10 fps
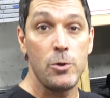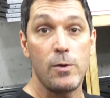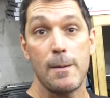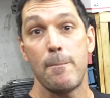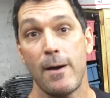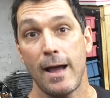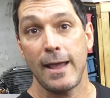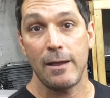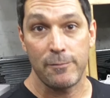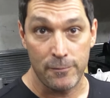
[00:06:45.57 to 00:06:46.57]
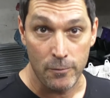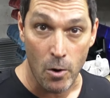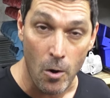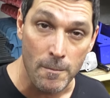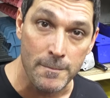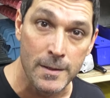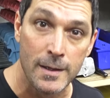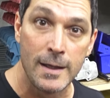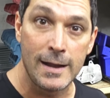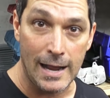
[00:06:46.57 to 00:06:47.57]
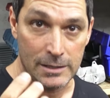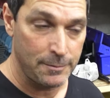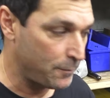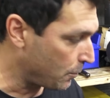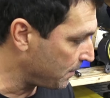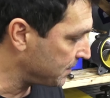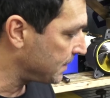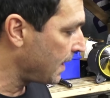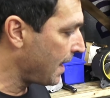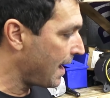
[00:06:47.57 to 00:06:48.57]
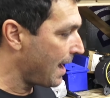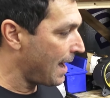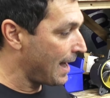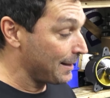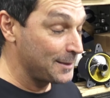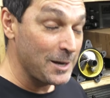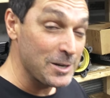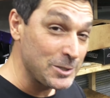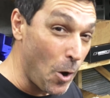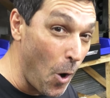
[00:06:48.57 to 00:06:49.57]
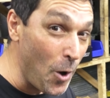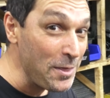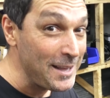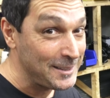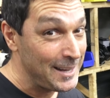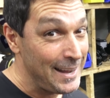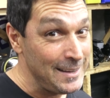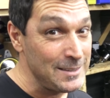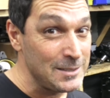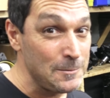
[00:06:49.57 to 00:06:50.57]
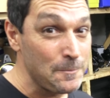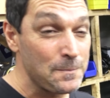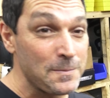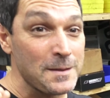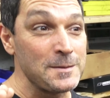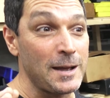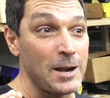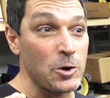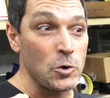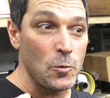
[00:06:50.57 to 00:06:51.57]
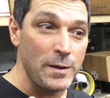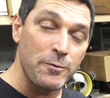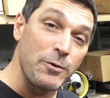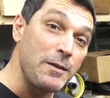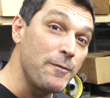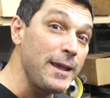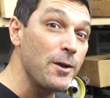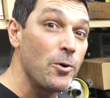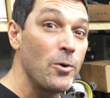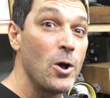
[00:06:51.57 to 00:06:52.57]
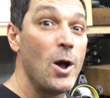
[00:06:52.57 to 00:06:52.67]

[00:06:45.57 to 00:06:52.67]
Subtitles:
you can buy from CALAS Performance. There's other things that are going to be revealed